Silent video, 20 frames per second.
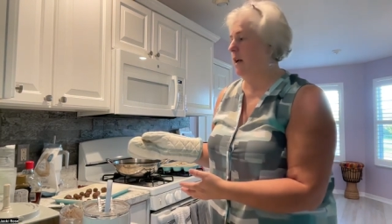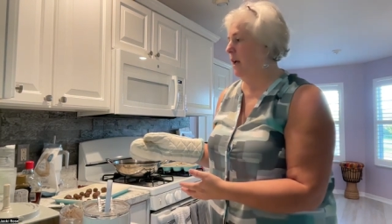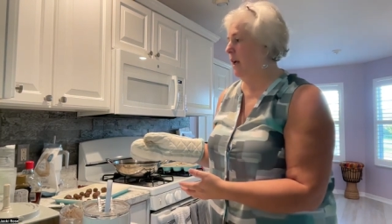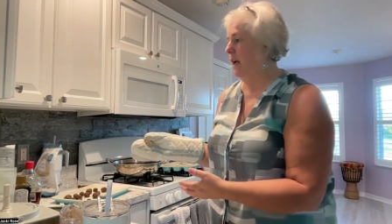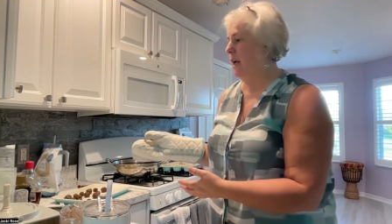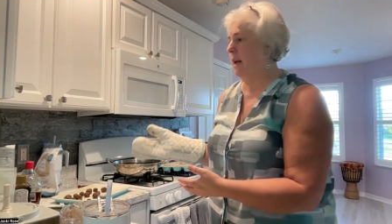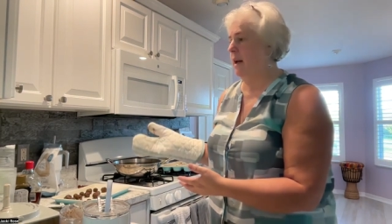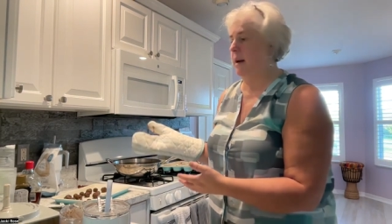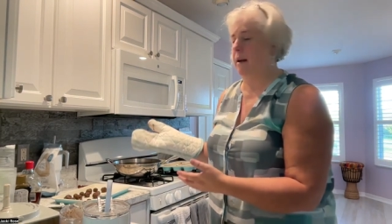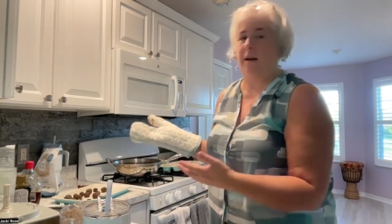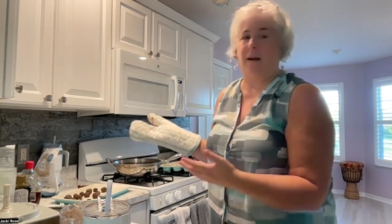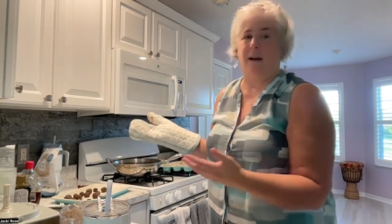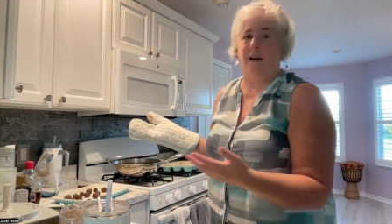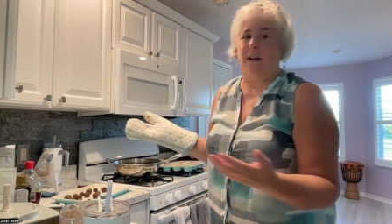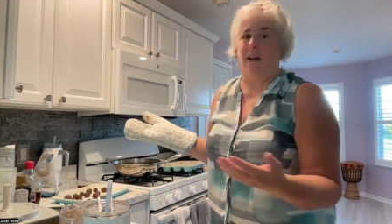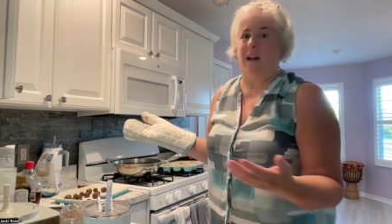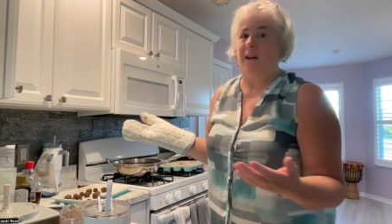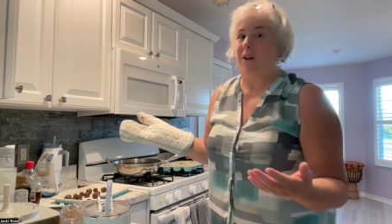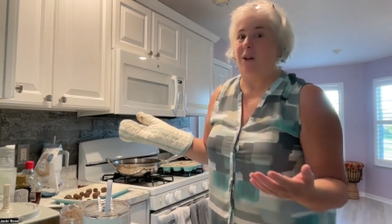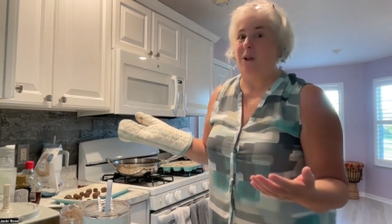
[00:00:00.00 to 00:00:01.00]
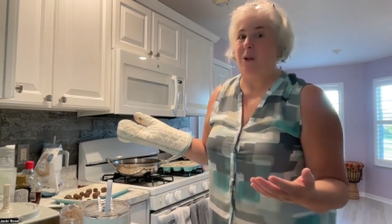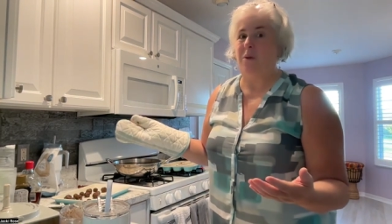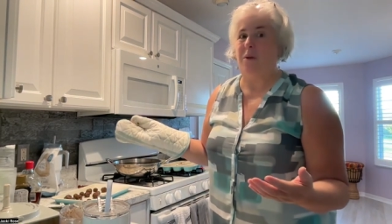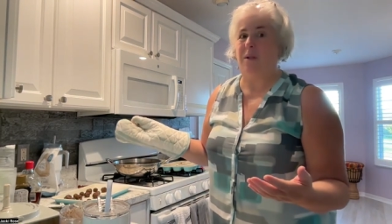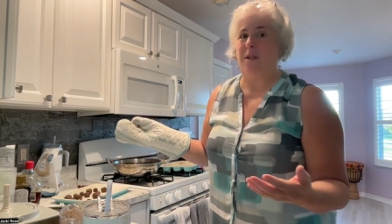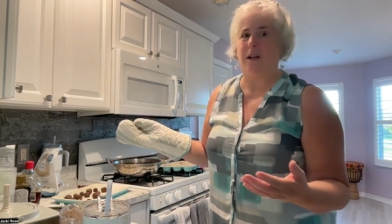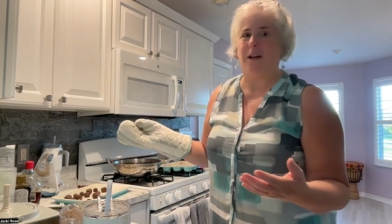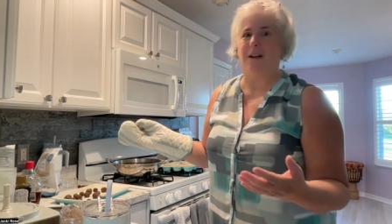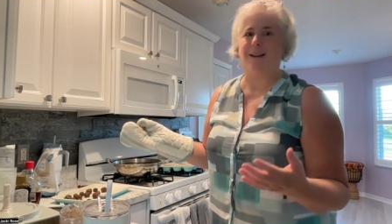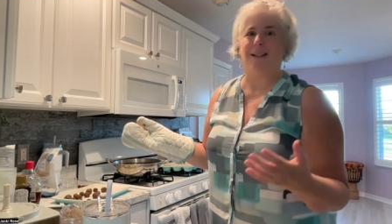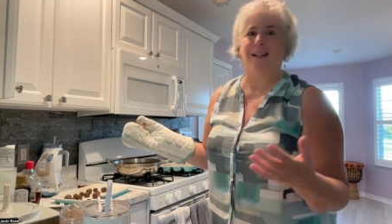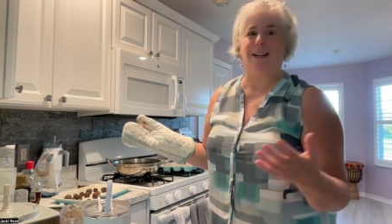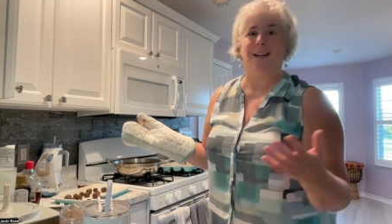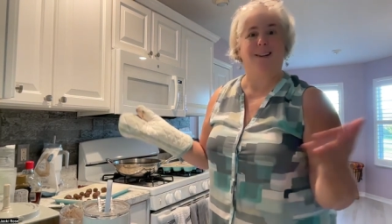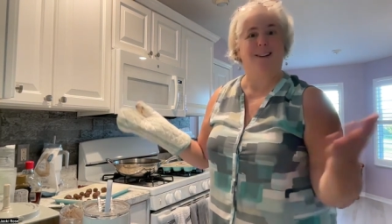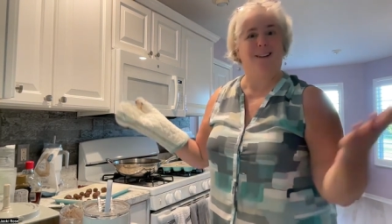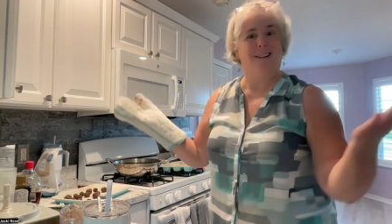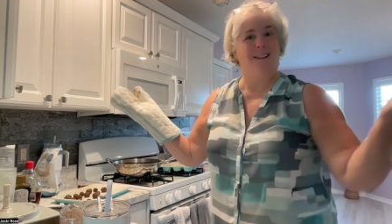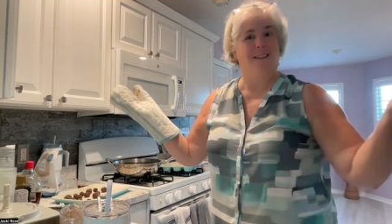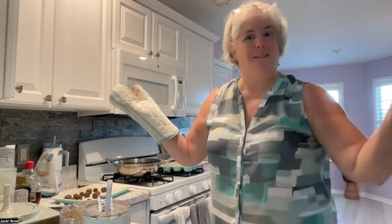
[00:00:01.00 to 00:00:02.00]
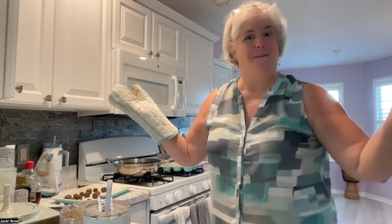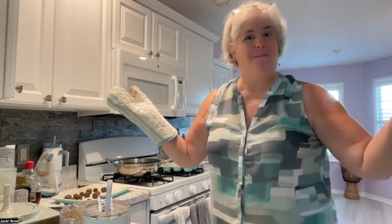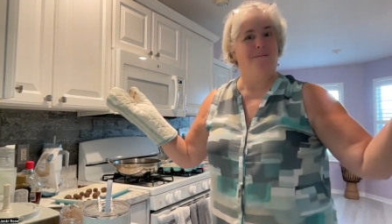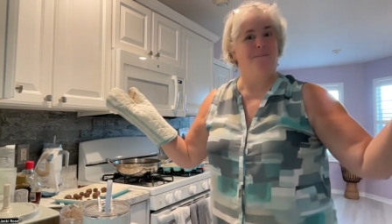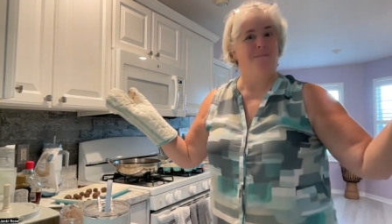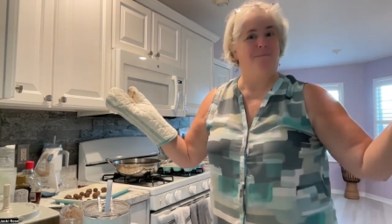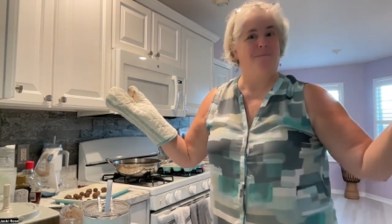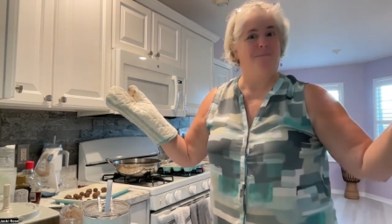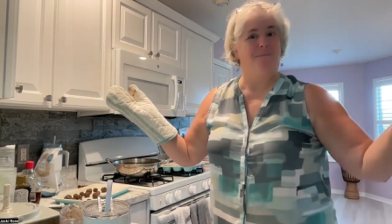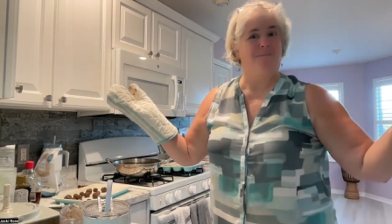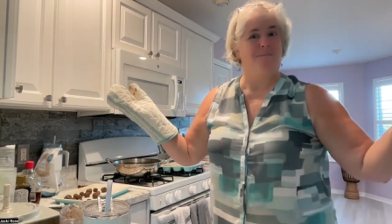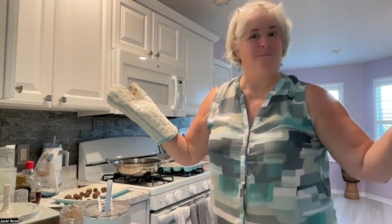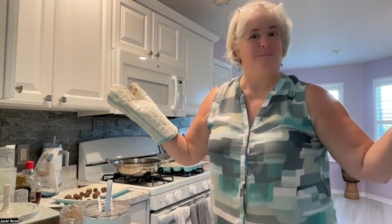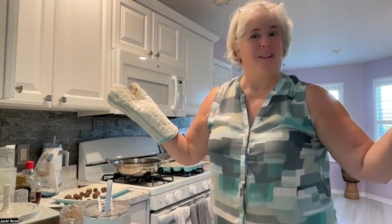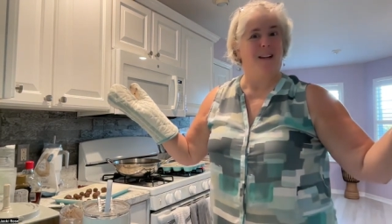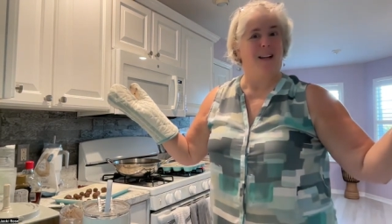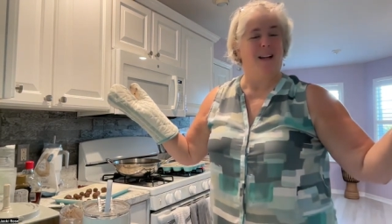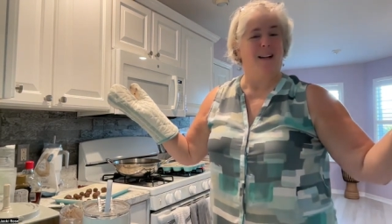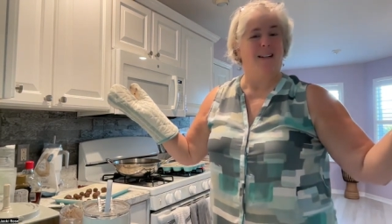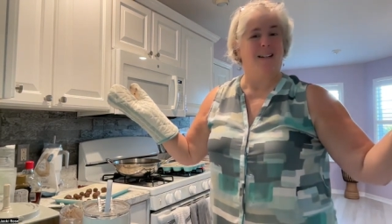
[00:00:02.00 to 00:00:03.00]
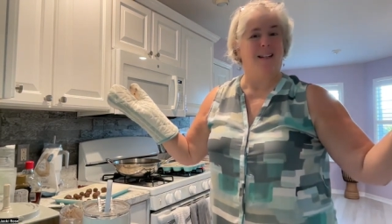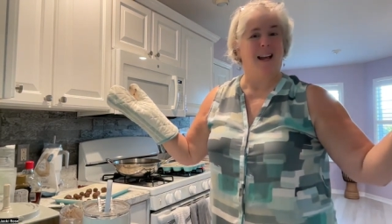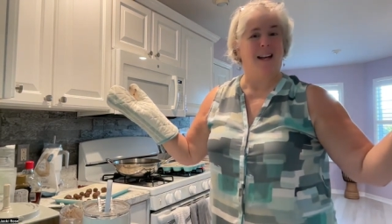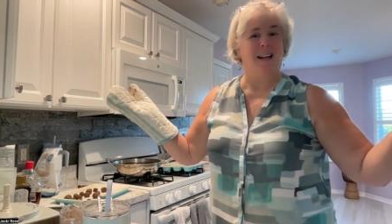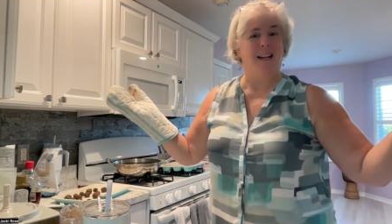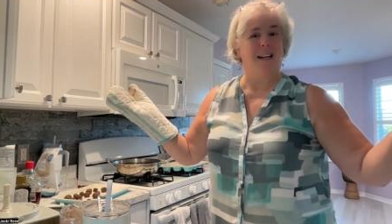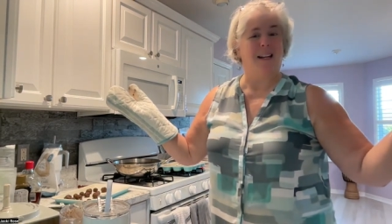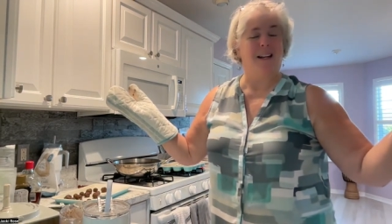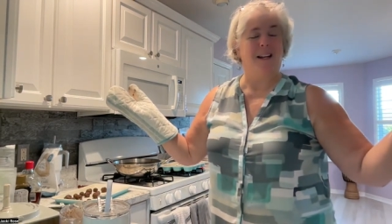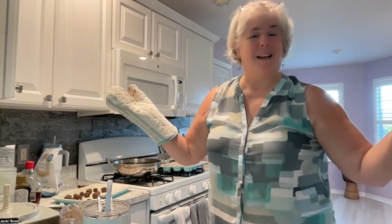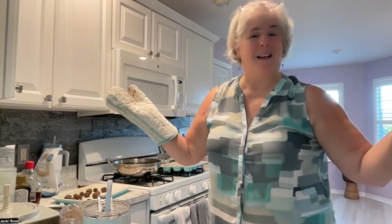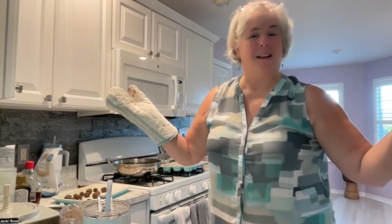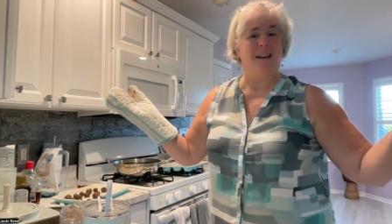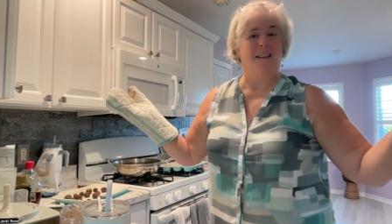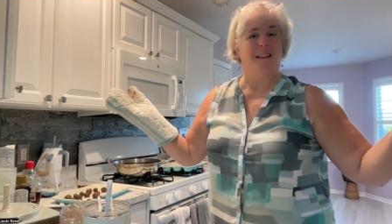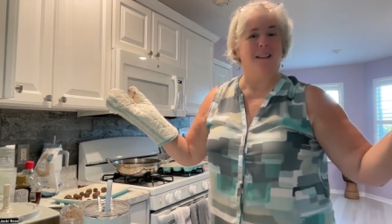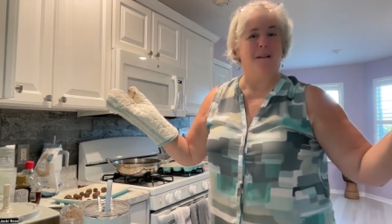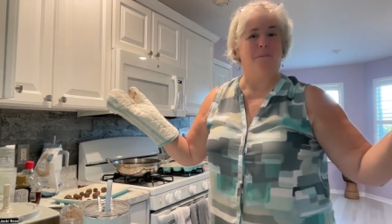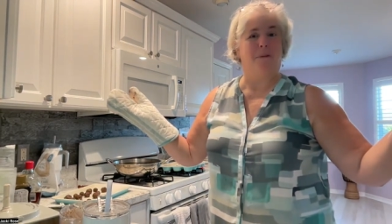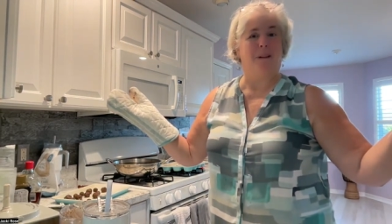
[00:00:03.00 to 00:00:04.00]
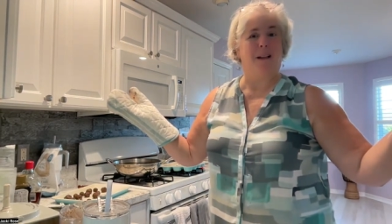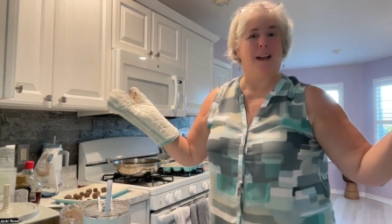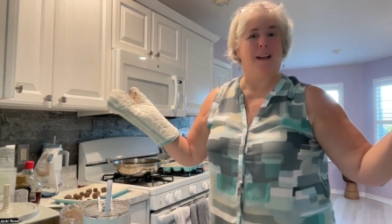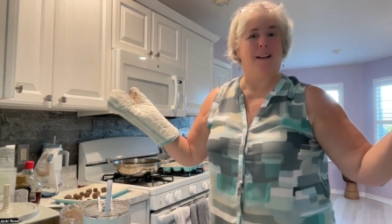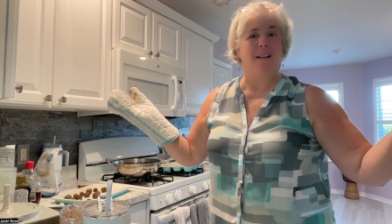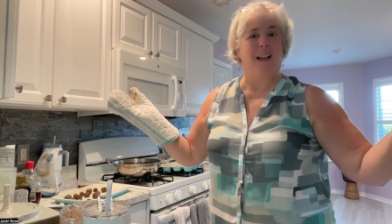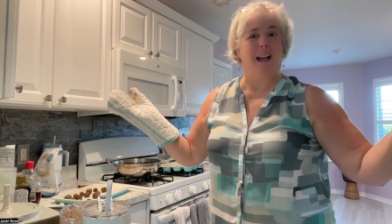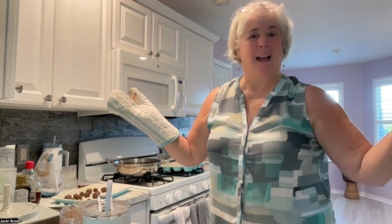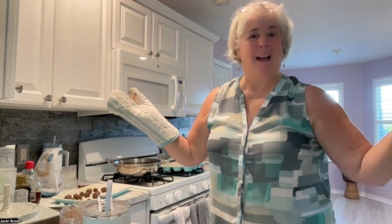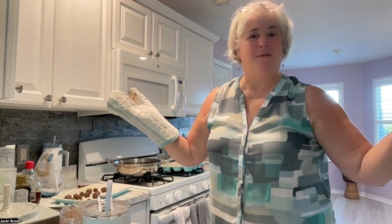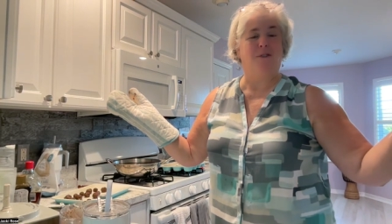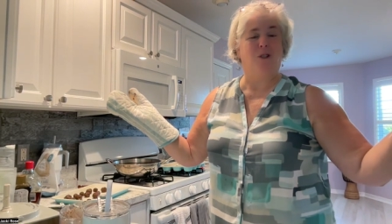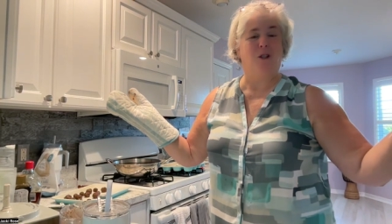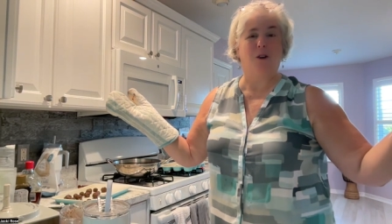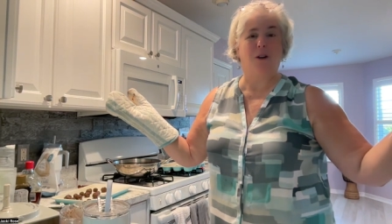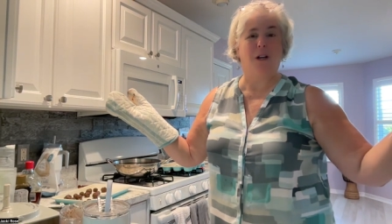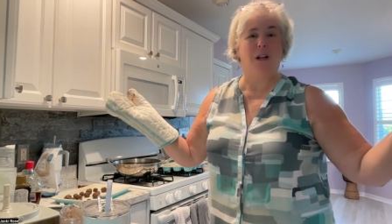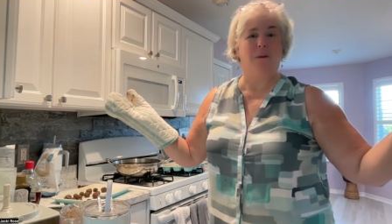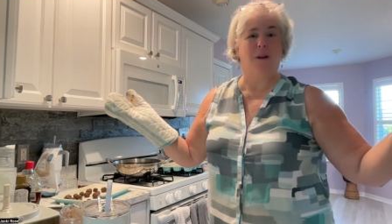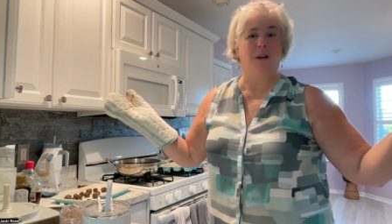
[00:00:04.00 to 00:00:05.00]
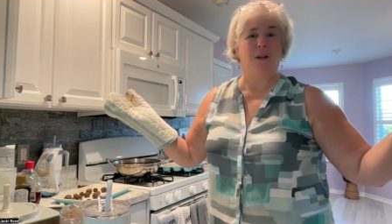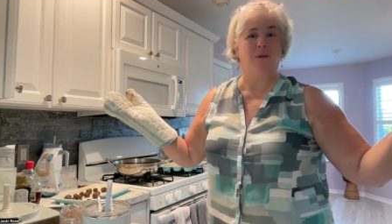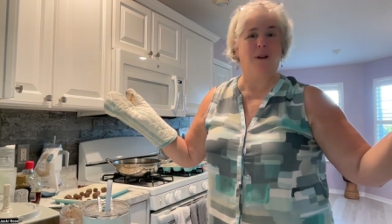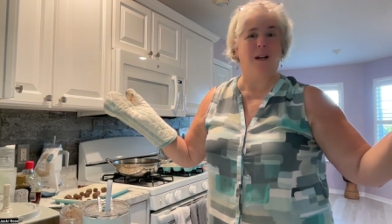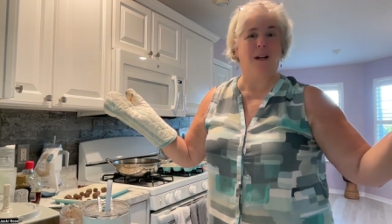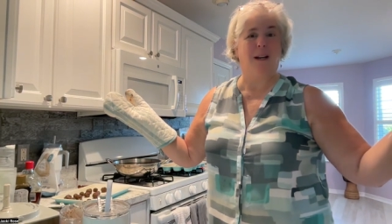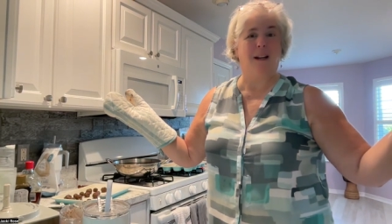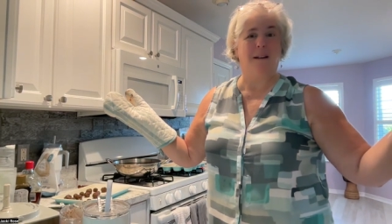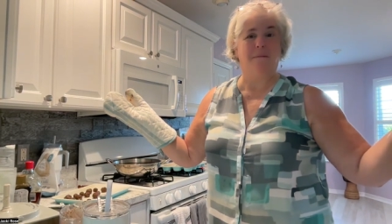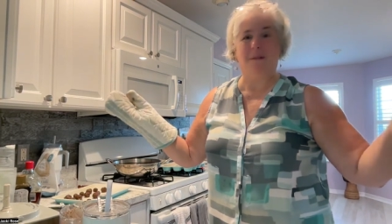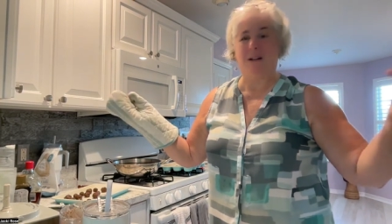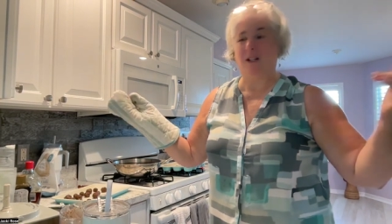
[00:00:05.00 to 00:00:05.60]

And I never used it until attending the Plant Life Journey retreat in